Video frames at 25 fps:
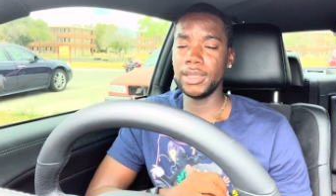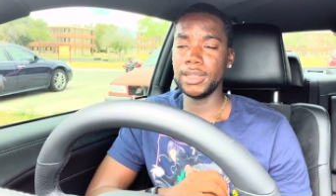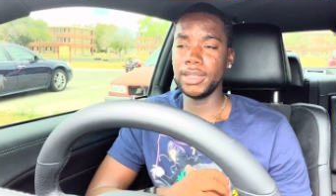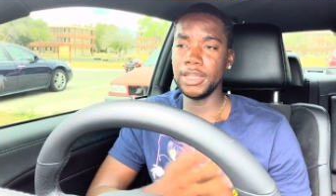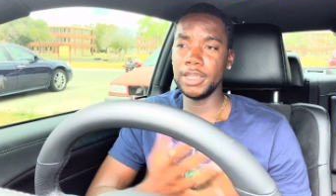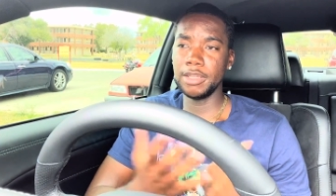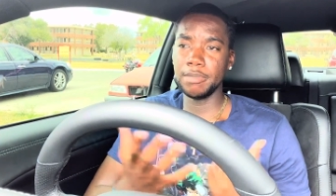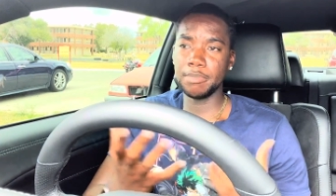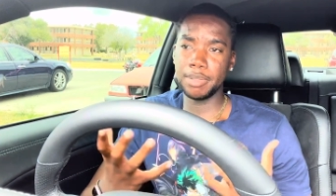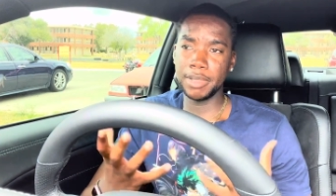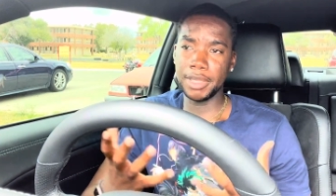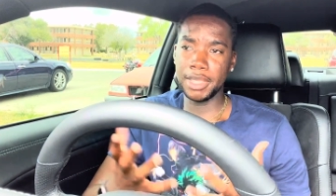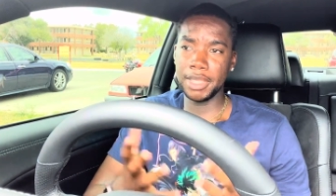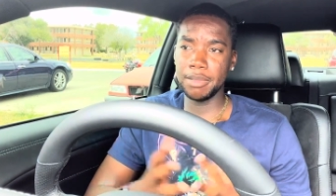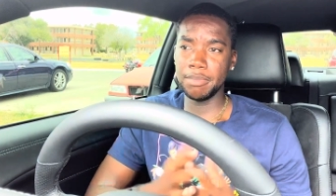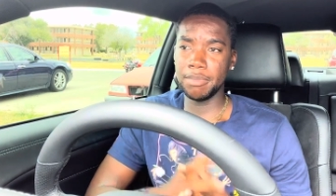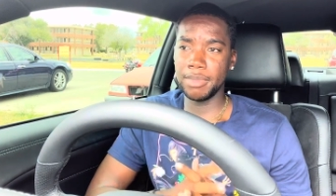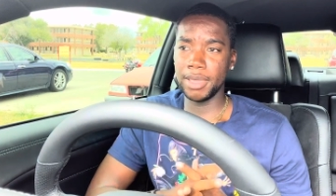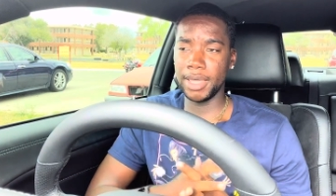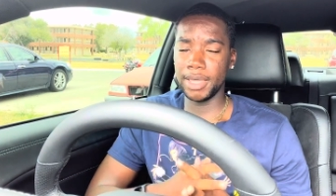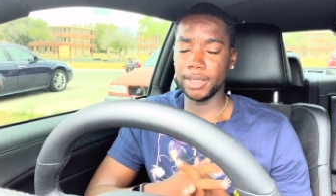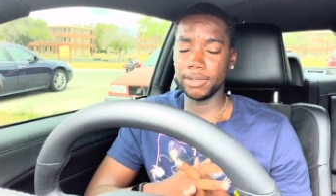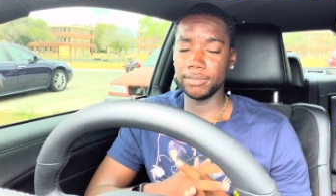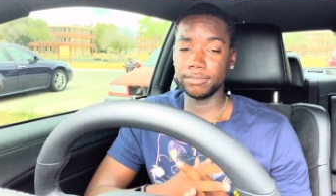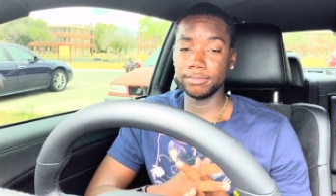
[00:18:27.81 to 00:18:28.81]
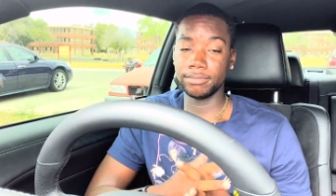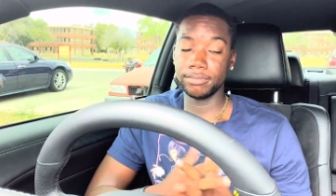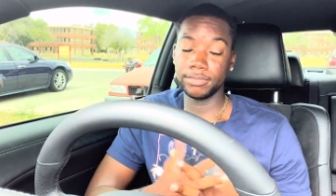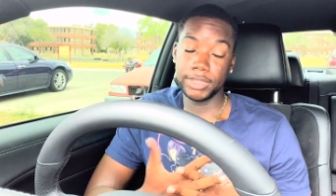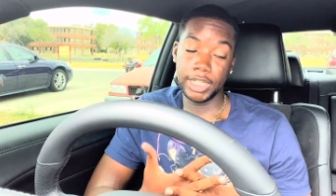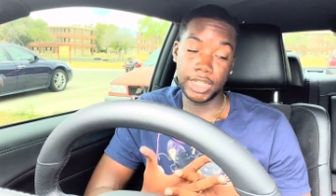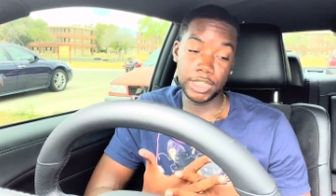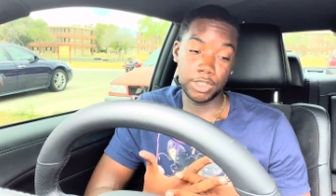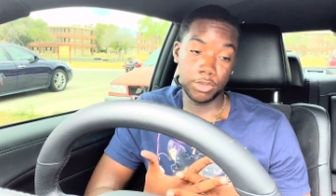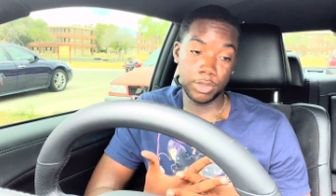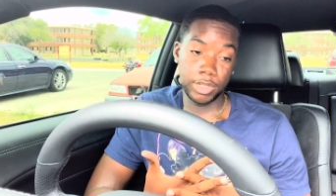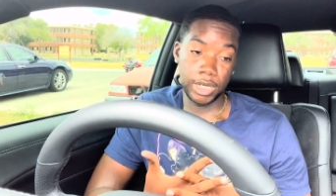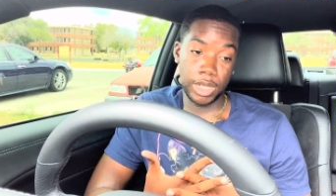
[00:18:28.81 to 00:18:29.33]
And then pay it back.
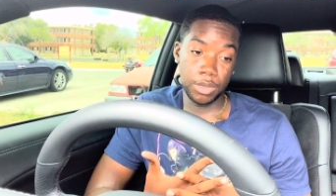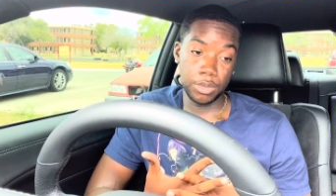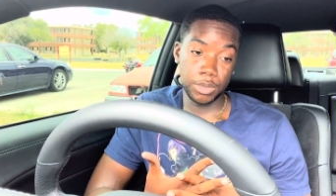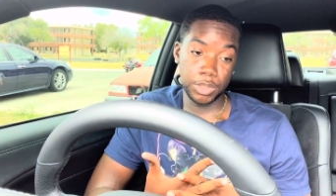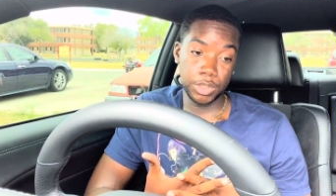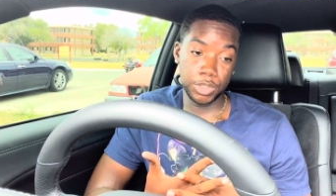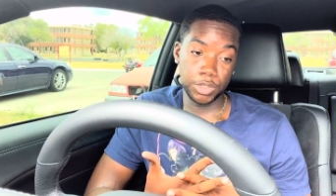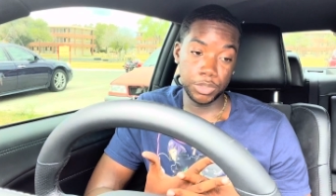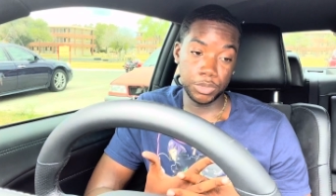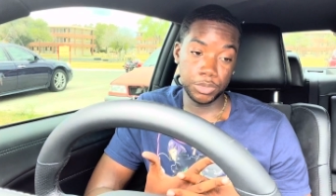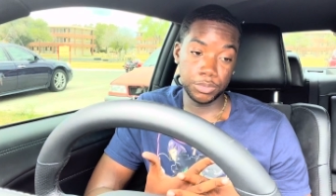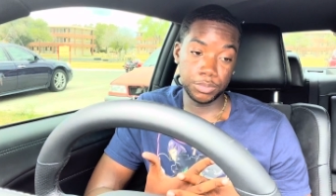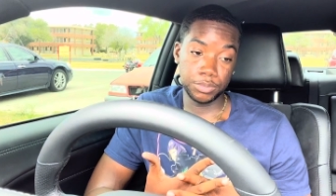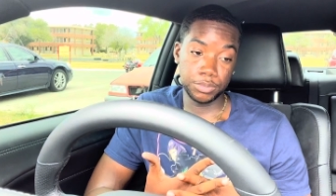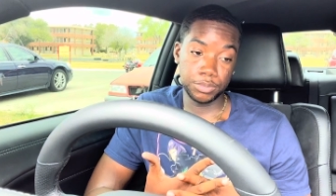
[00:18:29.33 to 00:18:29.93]
That's what I would do.